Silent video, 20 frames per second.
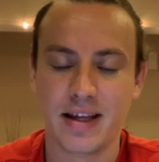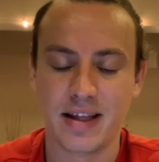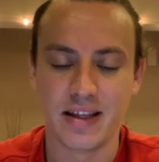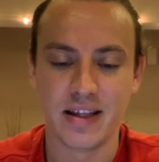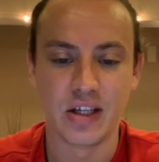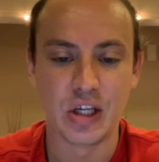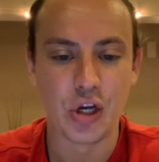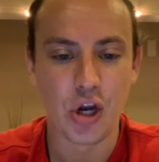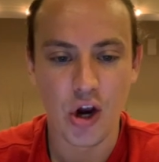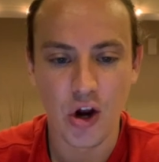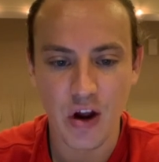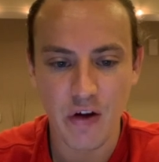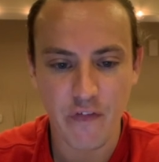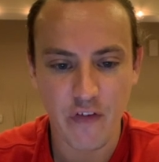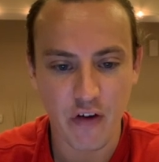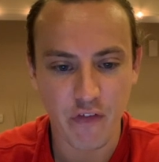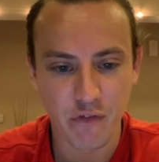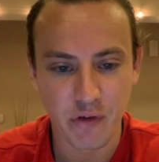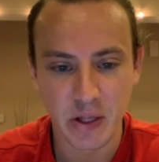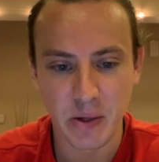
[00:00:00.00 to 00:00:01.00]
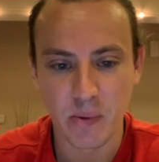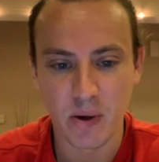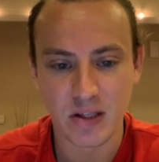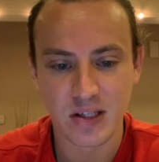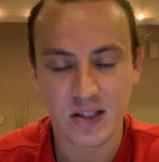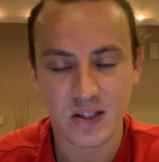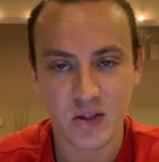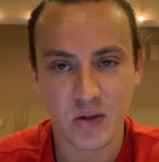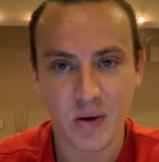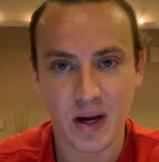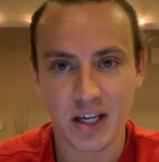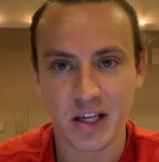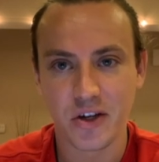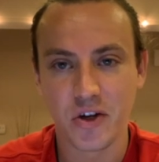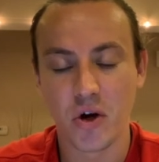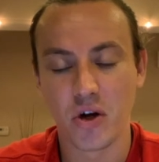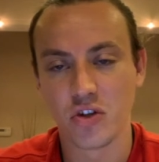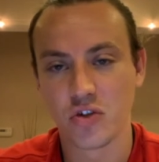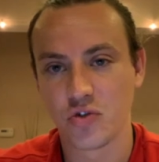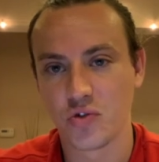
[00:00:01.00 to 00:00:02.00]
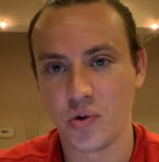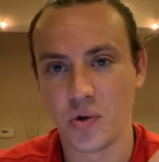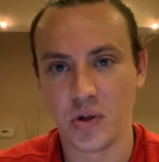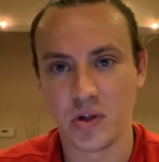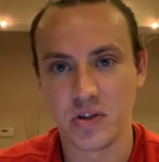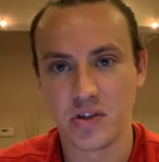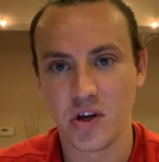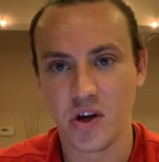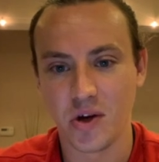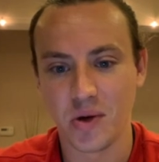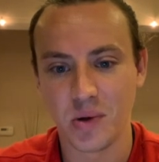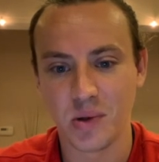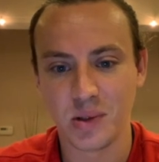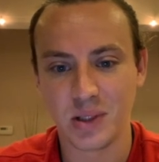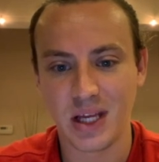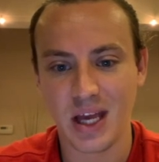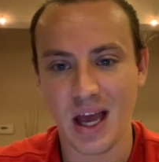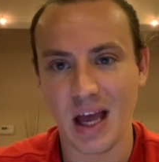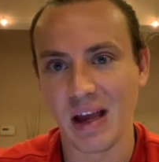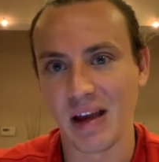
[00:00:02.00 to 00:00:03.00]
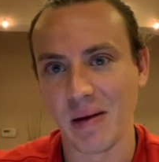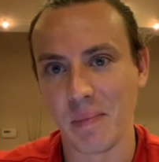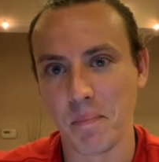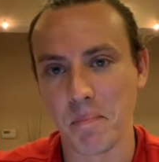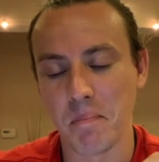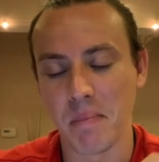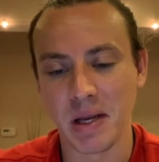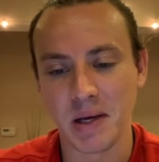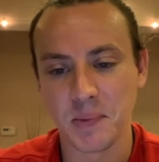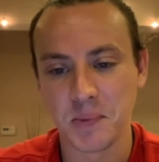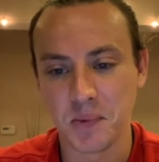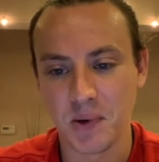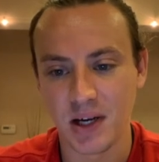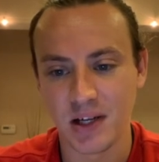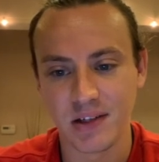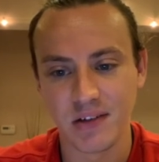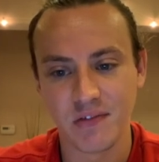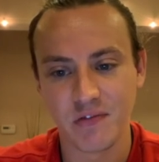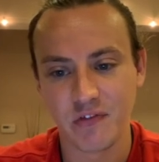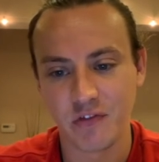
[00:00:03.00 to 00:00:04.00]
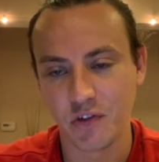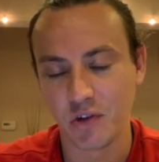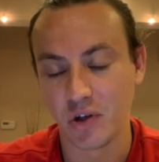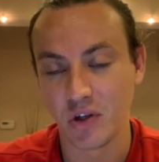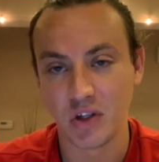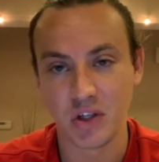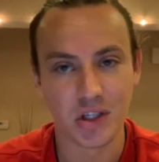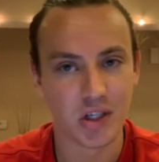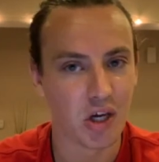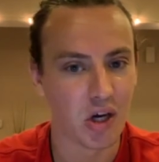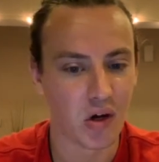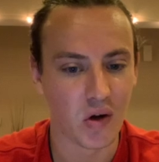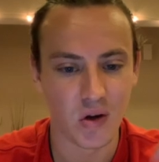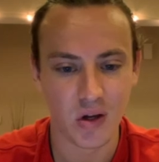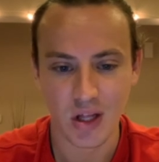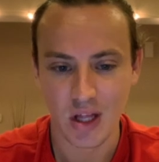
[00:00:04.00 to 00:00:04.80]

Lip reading: You know, if I really wanted to, I could go and Troll and Toad, get a mint one for, you know,